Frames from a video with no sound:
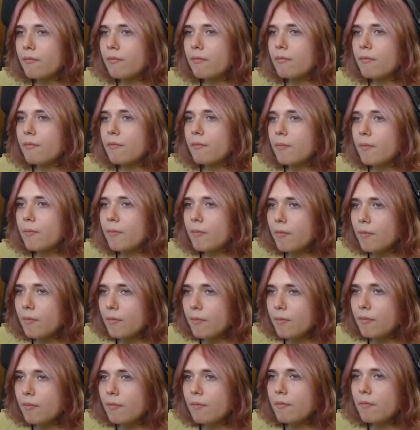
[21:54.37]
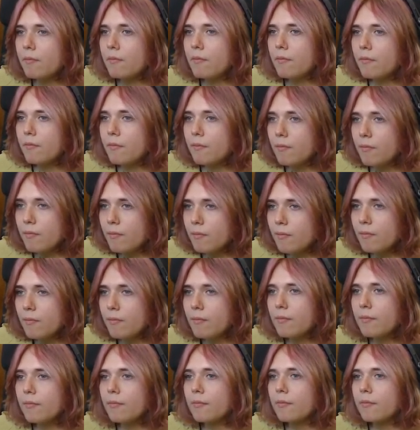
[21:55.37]

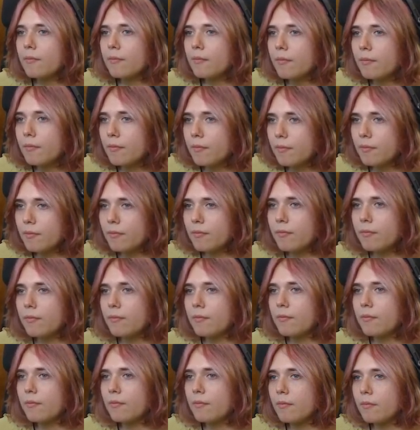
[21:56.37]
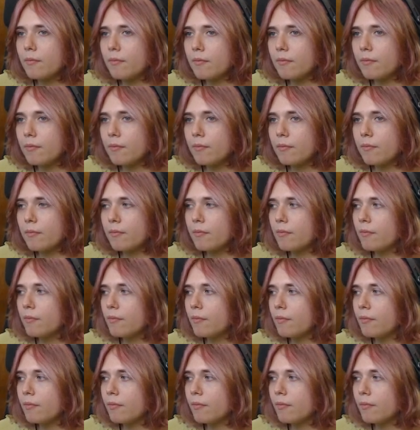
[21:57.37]

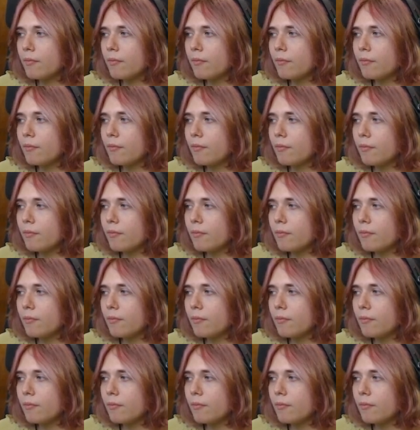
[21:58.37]
(silent)